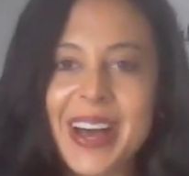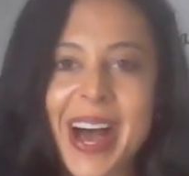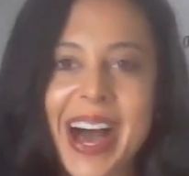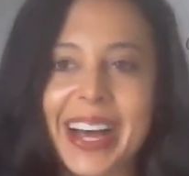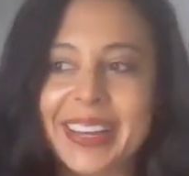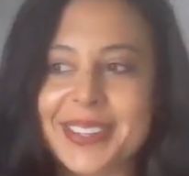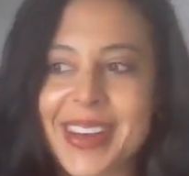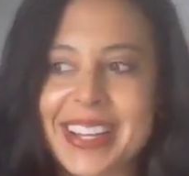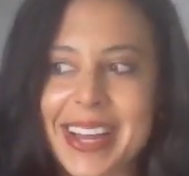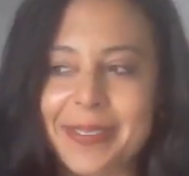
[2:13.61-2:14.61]
Uh, so
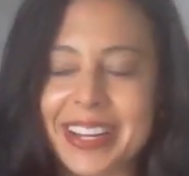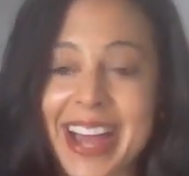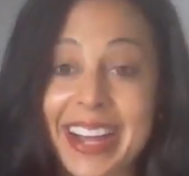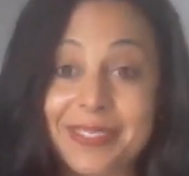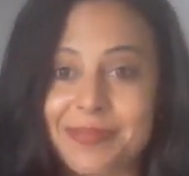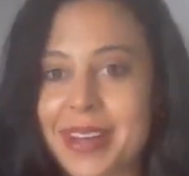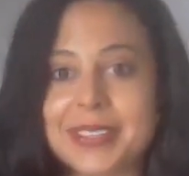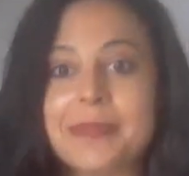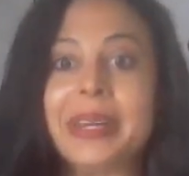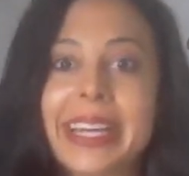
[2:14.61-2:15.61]
I definitely, I
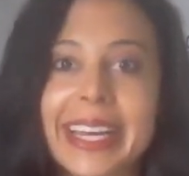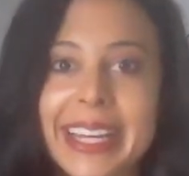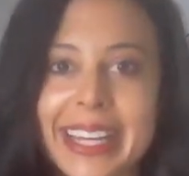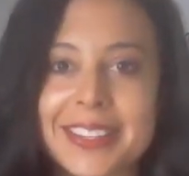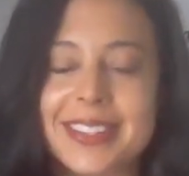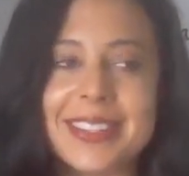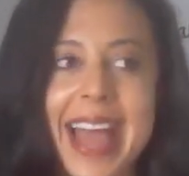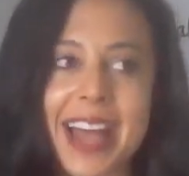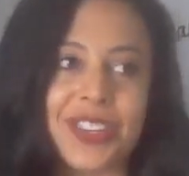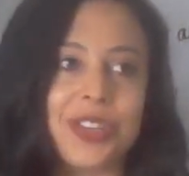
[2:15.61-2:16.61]
to me, it's
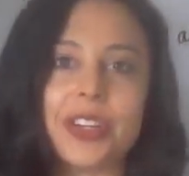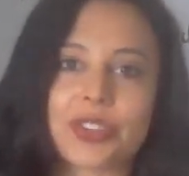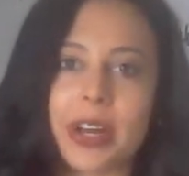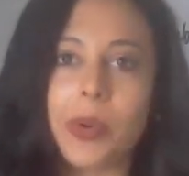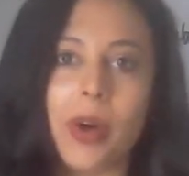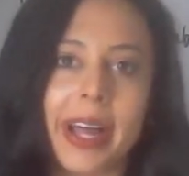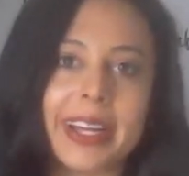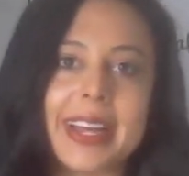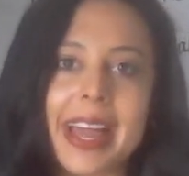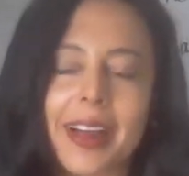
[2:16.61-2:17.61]
National Drink
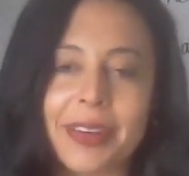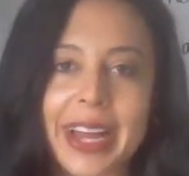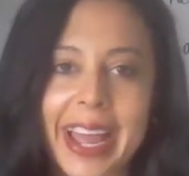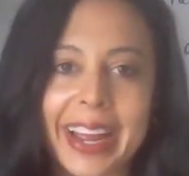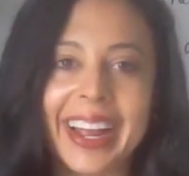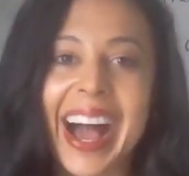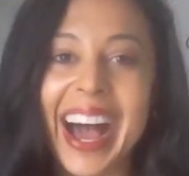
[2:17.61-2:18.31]
Wine Day every day.